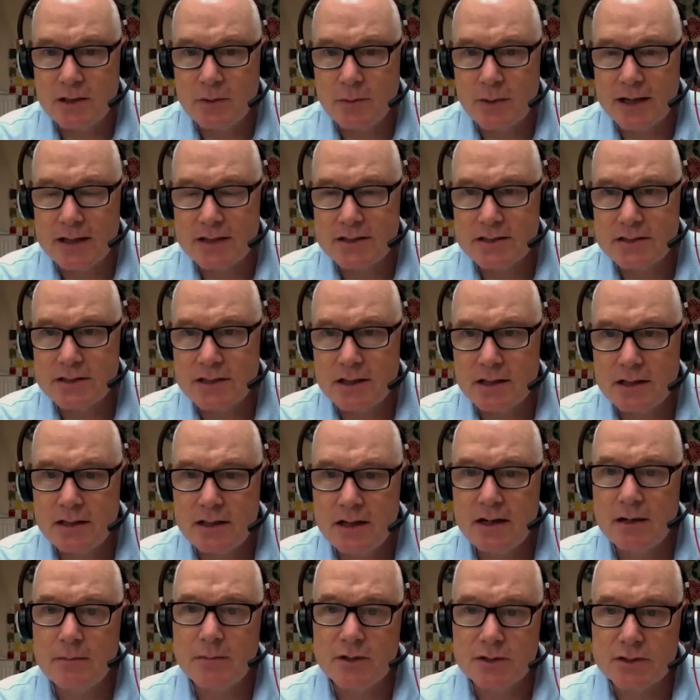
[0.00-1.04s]
in the US, the,
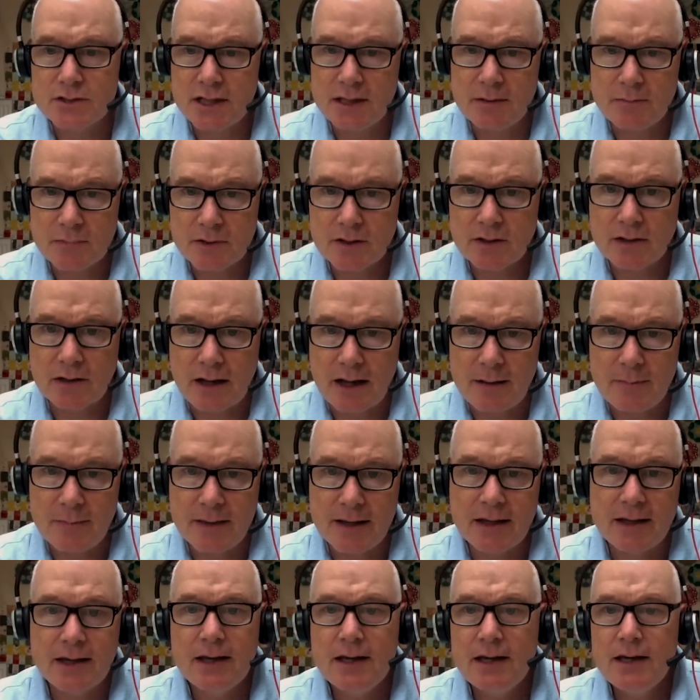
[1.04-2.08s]
the numbers keep
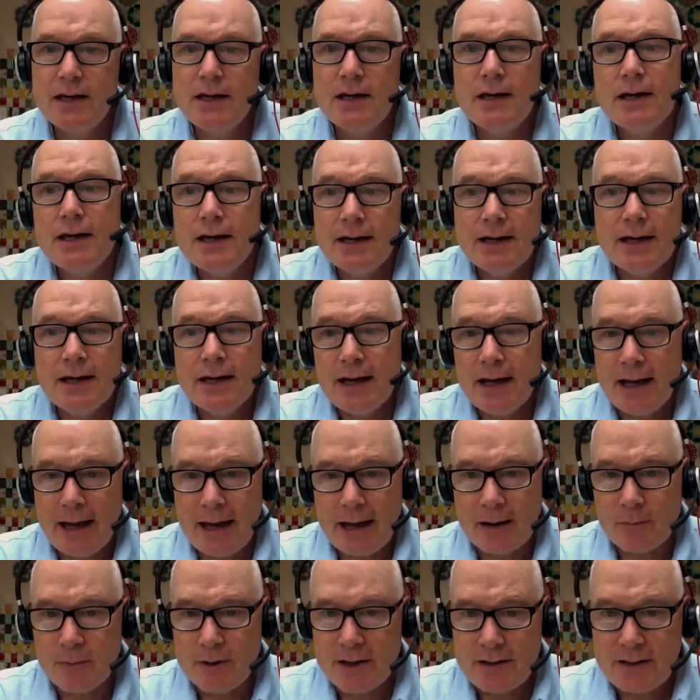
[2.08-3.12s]
climbing.
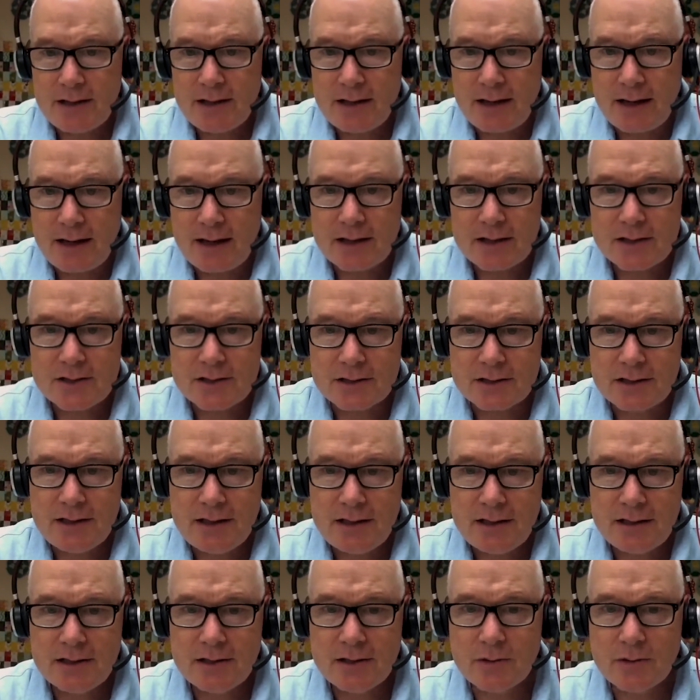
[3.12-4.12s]
And we did actually,